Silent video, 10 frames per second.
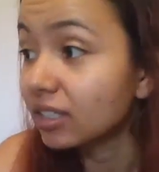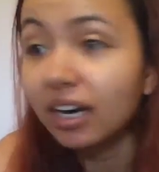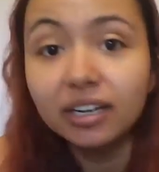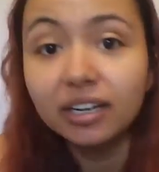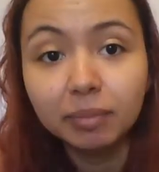to
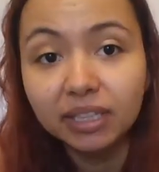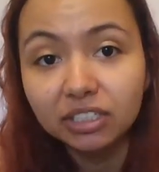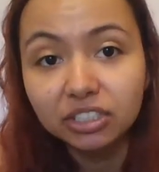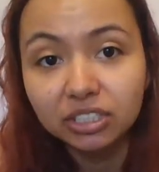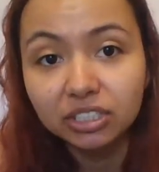cut him, and
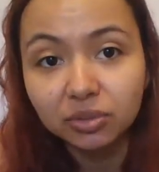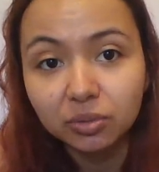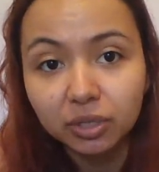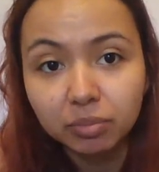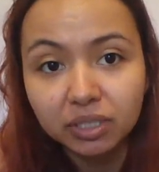that shit doesn't
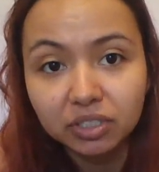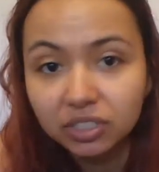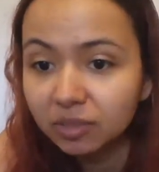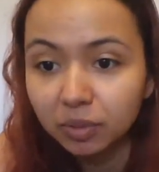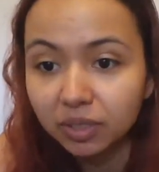work because she
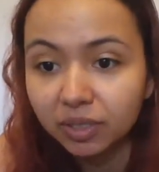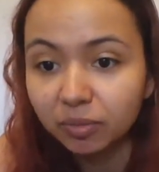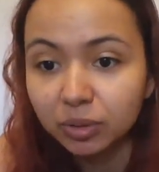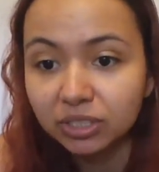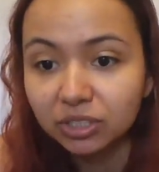doesn't believe
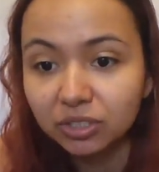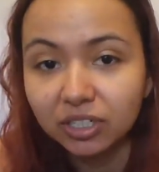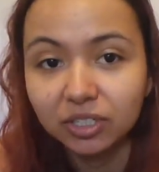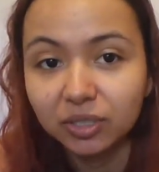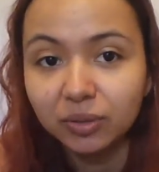what she's trying to do.